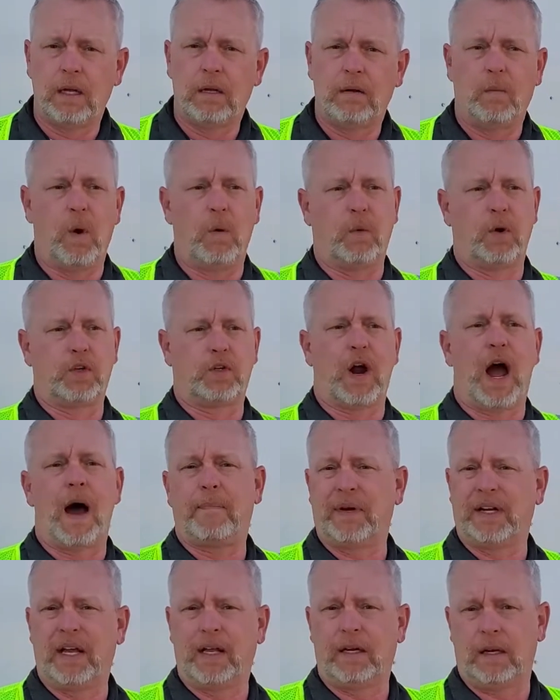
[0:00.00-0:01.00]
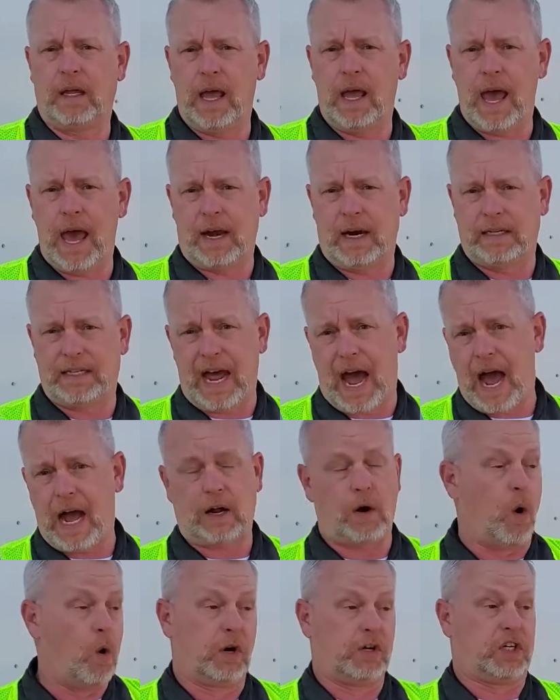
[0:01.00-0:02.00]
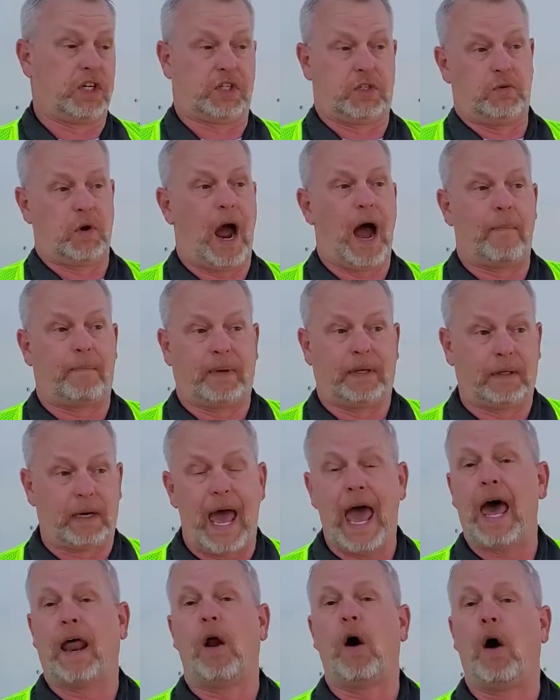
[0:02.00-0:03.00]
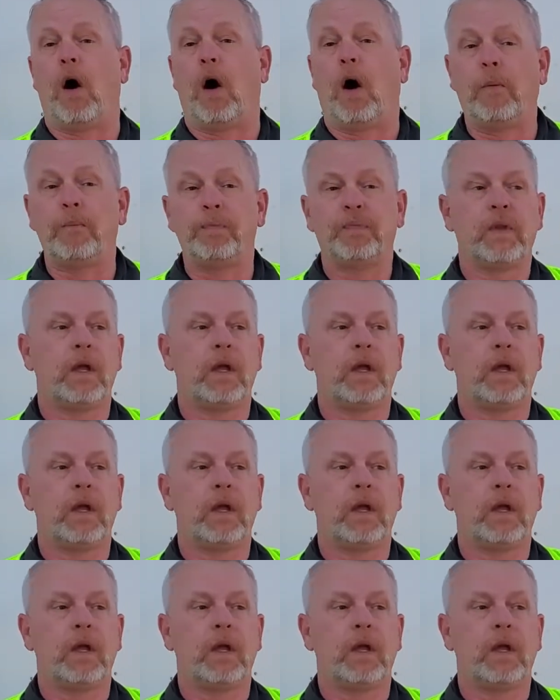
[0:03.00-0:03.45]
when we're dropping it at a dock or just dropping at all.